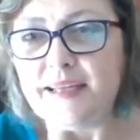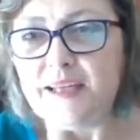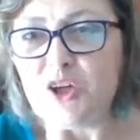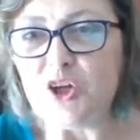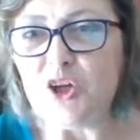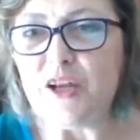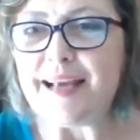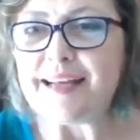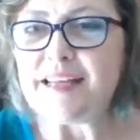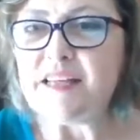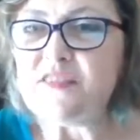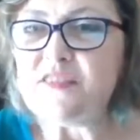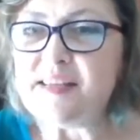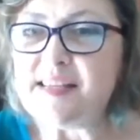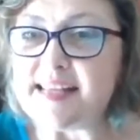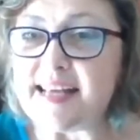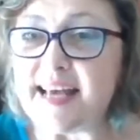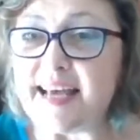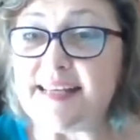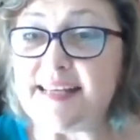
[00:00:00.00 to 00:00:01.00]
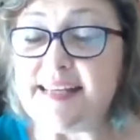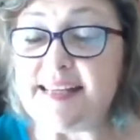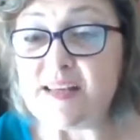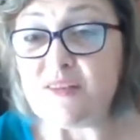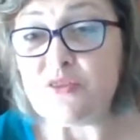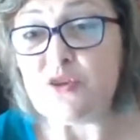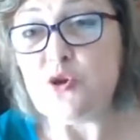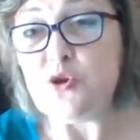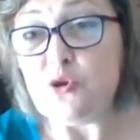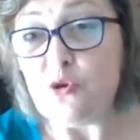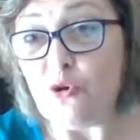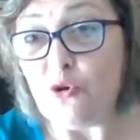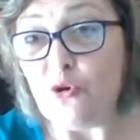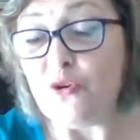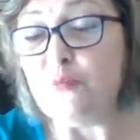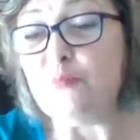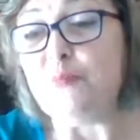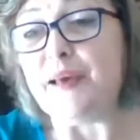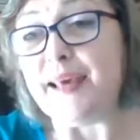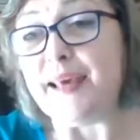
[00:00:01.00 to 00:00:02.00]
Collective societies are the
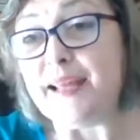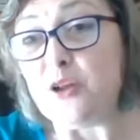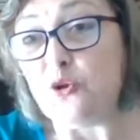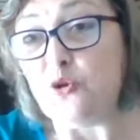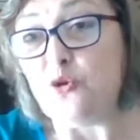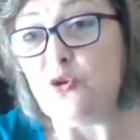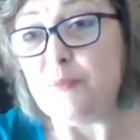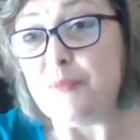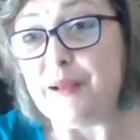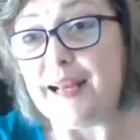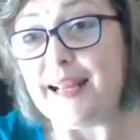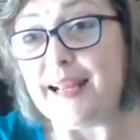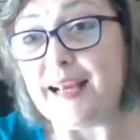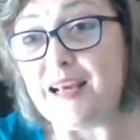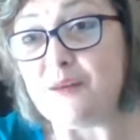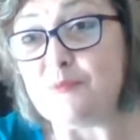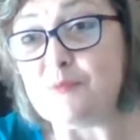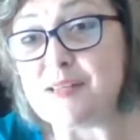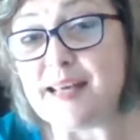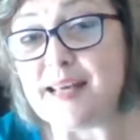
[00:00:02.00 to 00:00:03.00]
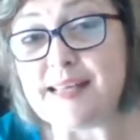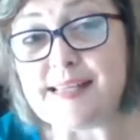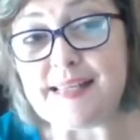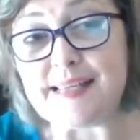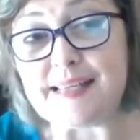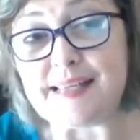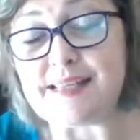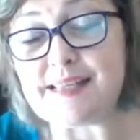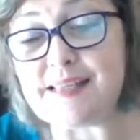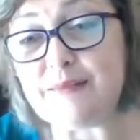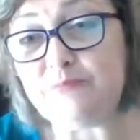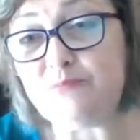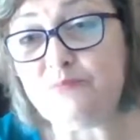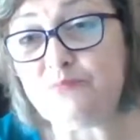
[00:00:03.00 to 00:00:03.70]
norm in low and middle income settings,